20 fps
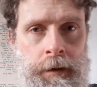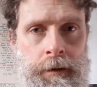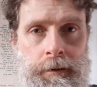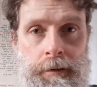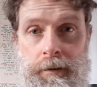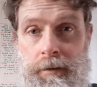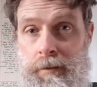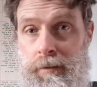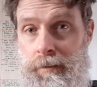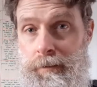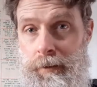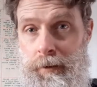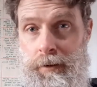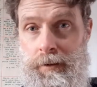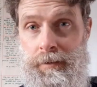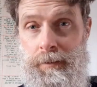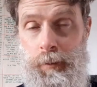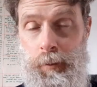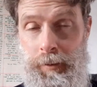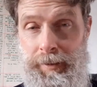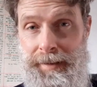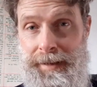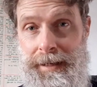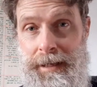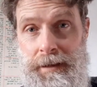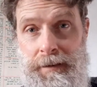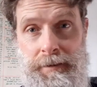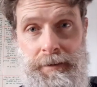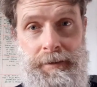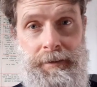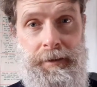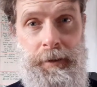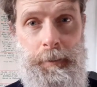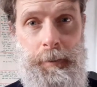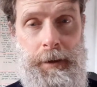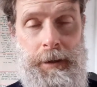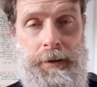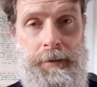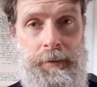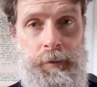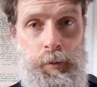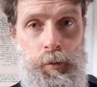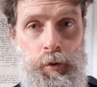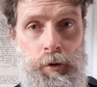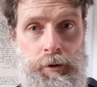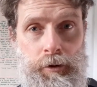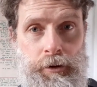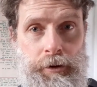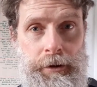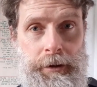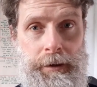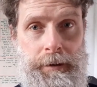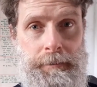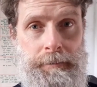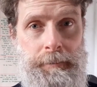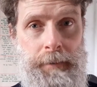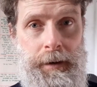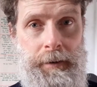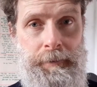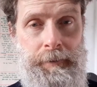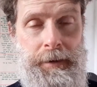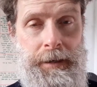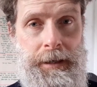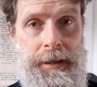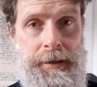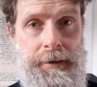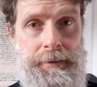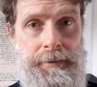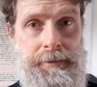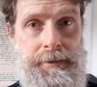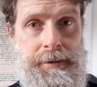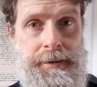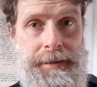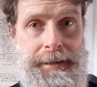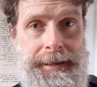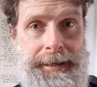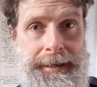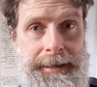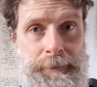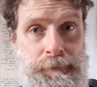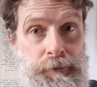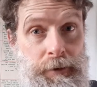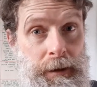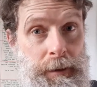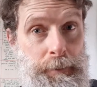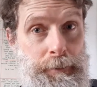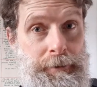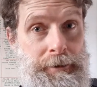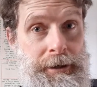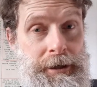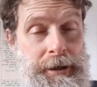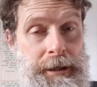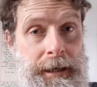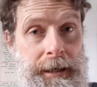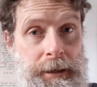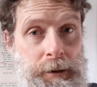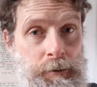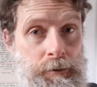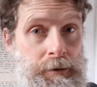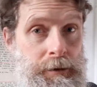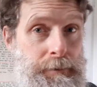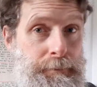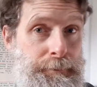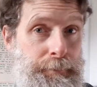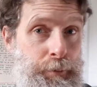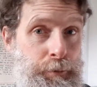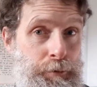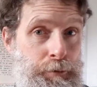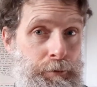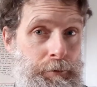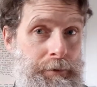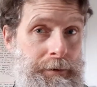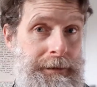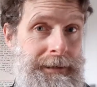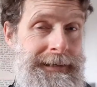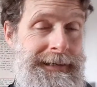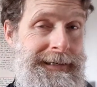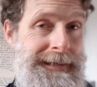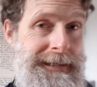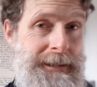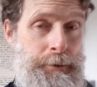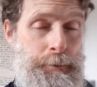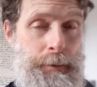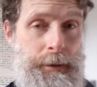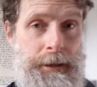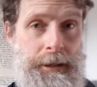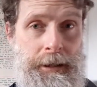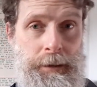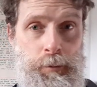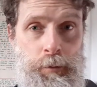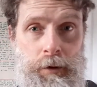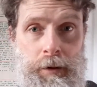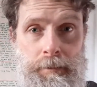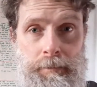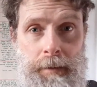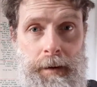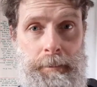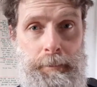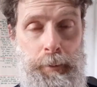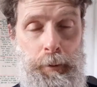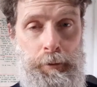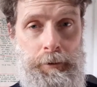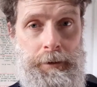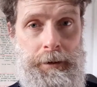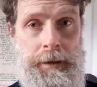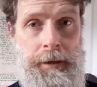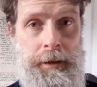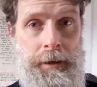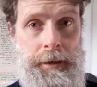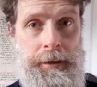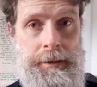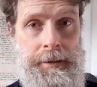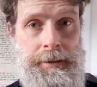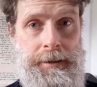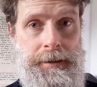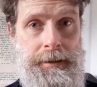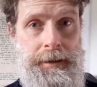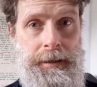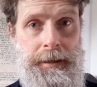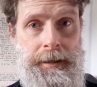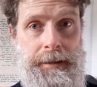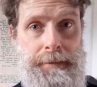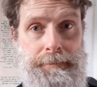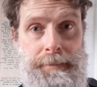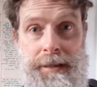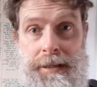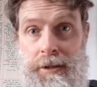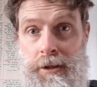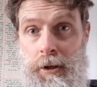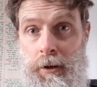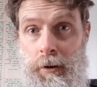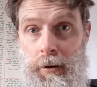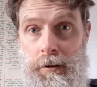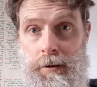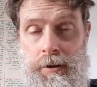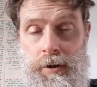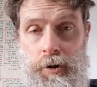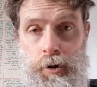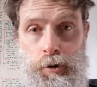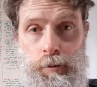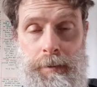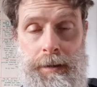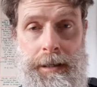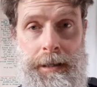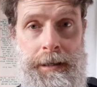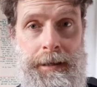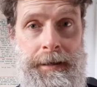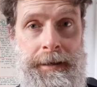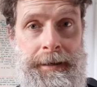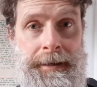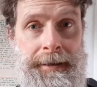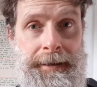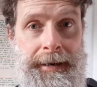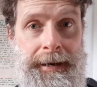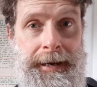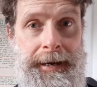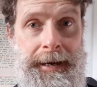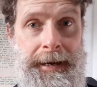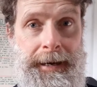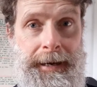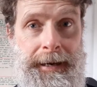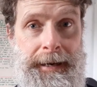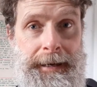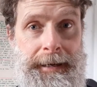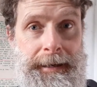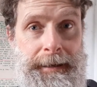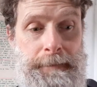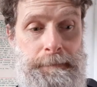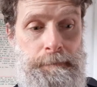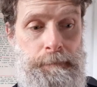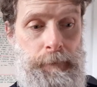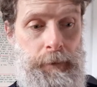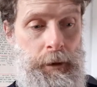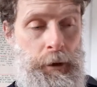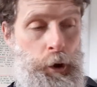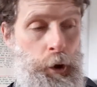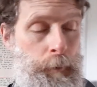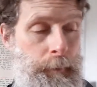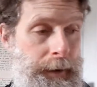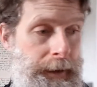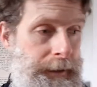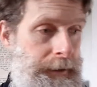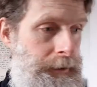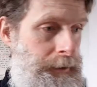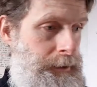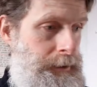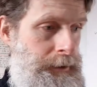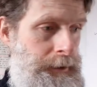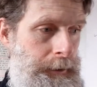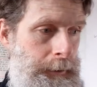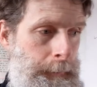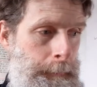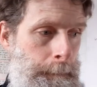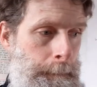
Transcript: just first of all, thank you so much for watching my videos. I really appreciate your support especially with my podcast. Uh, means a lot to me. Um, the comments and,